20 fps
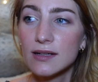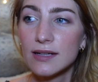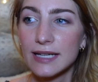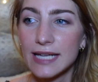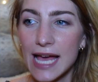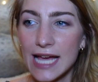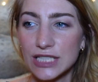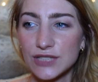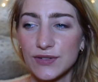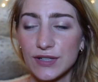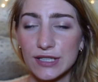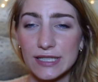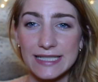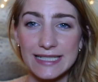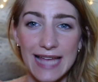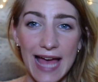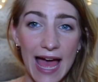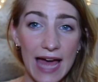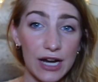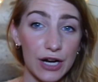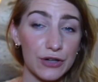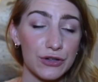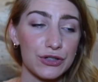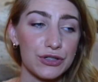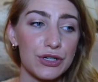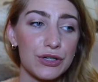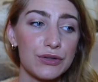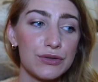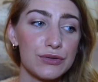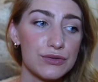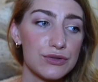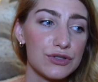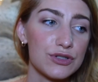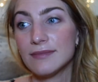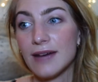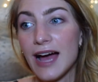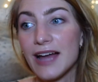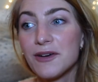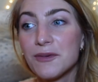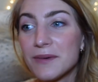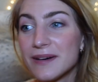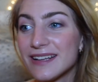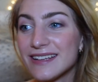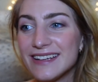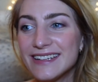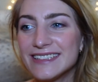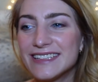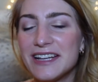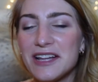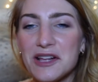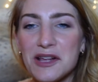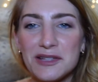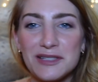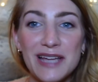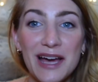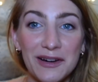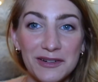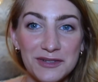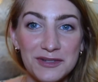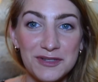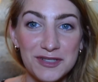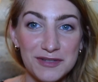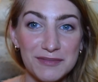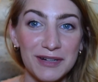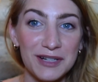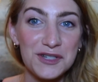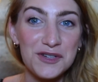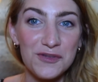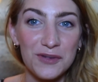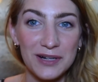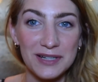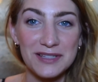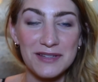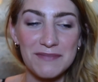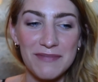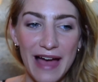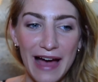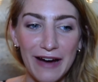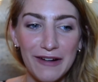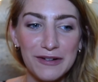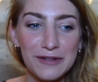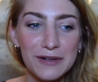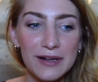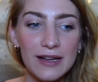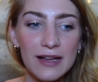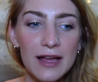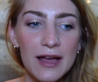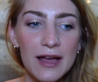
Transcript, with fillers: It has very sad undertones. I don't want to tell you too much of what it's about,